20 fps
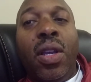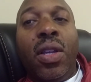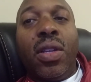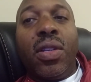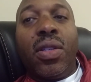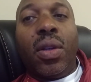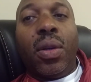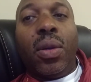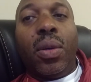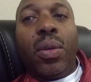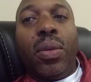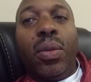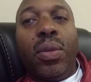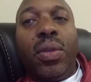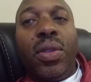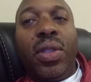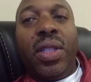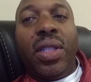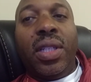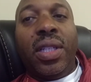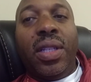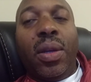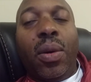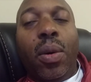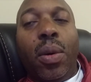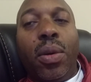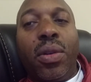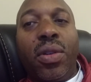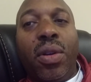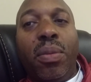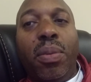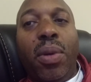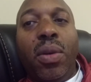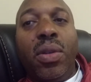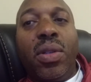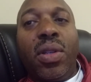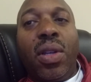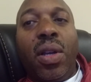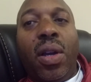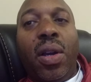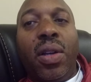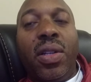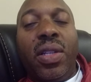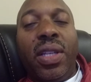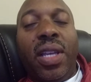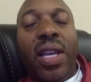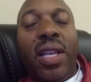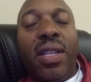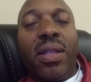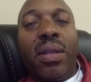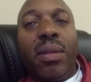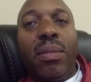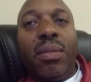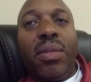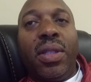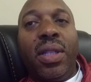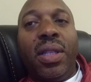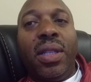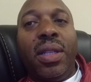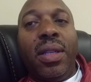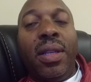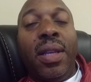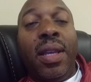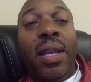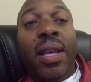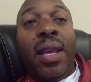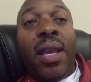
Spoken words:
So she orders her postcard, she gets them, she